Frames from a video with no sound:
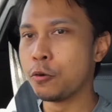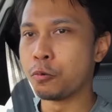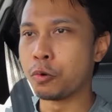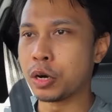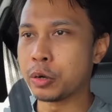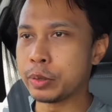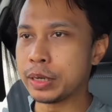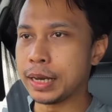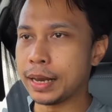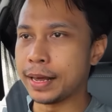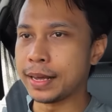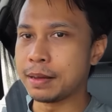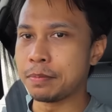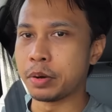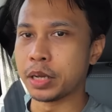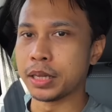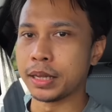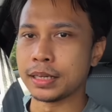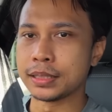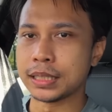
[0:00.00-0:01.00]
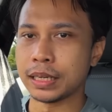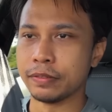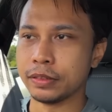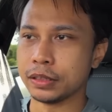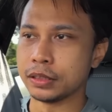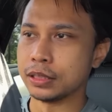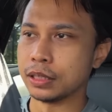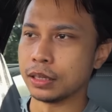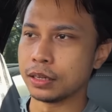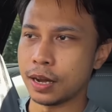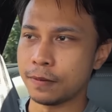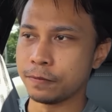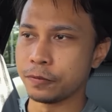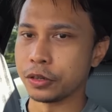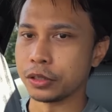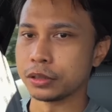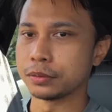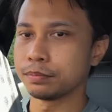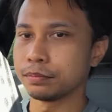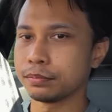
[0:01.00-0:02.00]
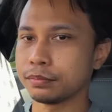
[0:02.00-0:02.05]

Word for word: what do we like about the X seventy? The comfort.